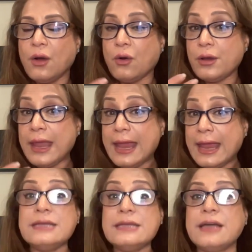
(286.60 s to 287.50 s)
or
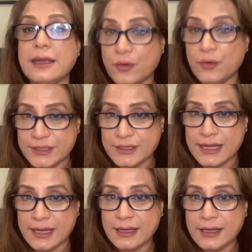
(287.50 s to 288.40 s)
any time of the
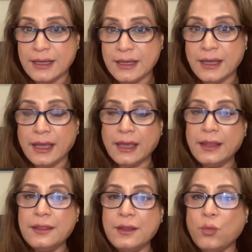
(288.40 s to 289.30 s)
day?
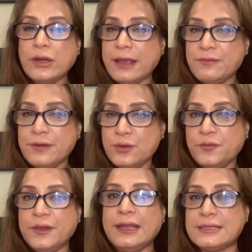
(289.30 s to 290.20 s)
And whatever you
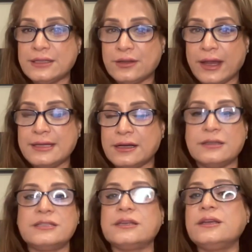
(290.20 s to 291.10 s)
feel is the right
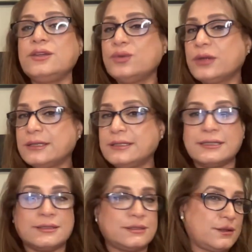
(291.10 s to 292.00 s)
answer, you can
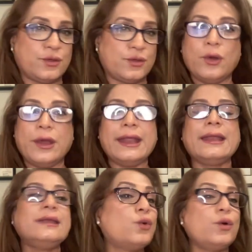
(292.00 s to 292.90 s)
just throw it
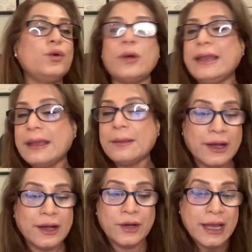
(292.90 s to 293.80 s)
in. Don't worry
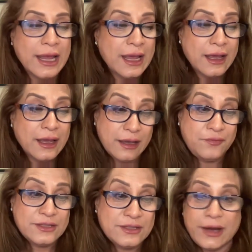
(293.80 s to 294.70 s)
about
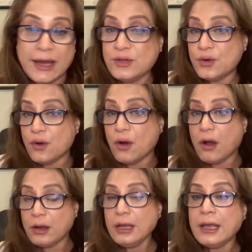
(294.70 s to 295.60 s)
if it's right or
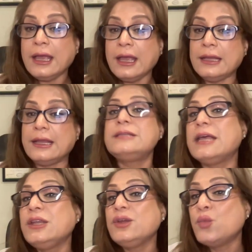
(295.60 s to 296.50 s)
wrong. And I'll
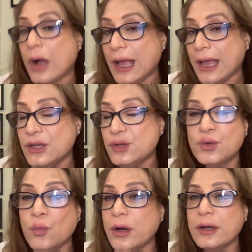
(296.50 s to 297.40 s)
tell you why you
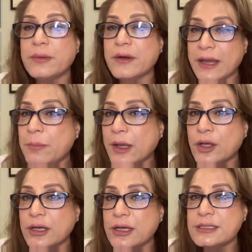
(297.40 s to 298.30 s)
don't want to worry,
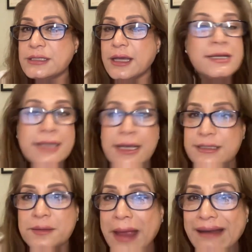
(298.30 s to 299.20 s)
because it
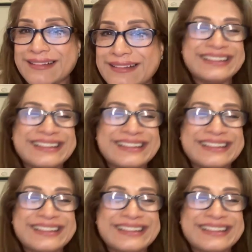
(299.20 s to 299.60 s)
doesn't matter.